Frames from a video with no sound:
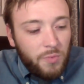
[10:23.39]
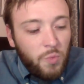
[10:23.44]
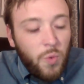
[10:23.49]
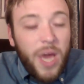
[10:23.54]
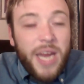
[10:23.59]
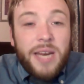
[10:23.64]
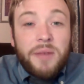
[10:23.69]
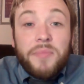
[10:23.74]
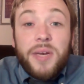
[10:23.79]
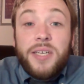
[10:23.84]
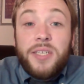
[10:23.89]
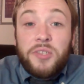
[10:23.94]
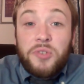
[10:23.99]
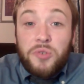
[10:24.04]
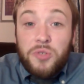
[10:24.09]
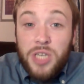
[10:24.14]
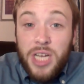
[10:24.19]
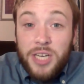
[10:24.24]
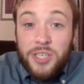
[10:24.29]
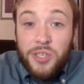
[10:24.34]
writing my
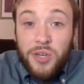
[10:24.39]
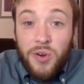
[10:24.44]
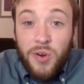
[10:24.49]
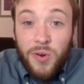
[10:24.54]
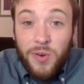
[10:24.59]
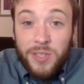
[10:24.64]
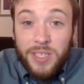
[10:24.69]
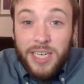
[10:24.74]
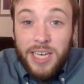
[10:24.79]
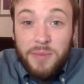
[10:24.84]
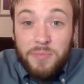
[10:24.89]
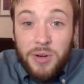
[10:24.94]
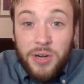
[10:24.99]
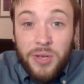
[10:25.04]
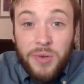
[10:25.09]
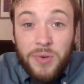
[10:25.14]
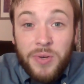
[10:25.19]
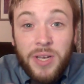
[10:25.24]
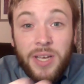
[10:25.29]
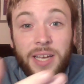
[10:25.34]
dissertation currently at
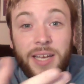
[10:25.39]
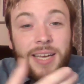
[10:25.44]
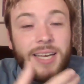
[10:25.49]
Purdue,